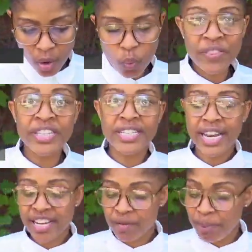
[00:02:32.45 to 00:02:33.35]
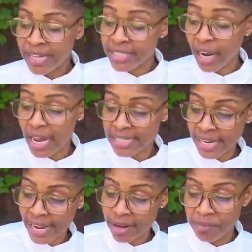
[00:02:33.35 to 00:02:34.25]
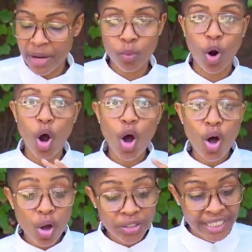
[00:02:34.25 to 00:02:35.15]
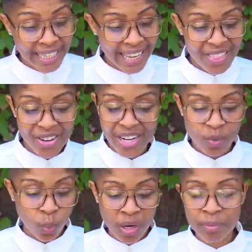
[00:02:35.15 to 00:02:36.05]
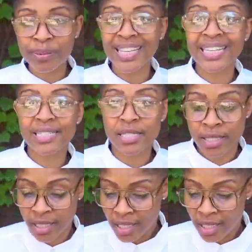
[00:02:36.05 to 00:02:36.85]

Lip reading: When the day of Pentecost came, they were all together in one place.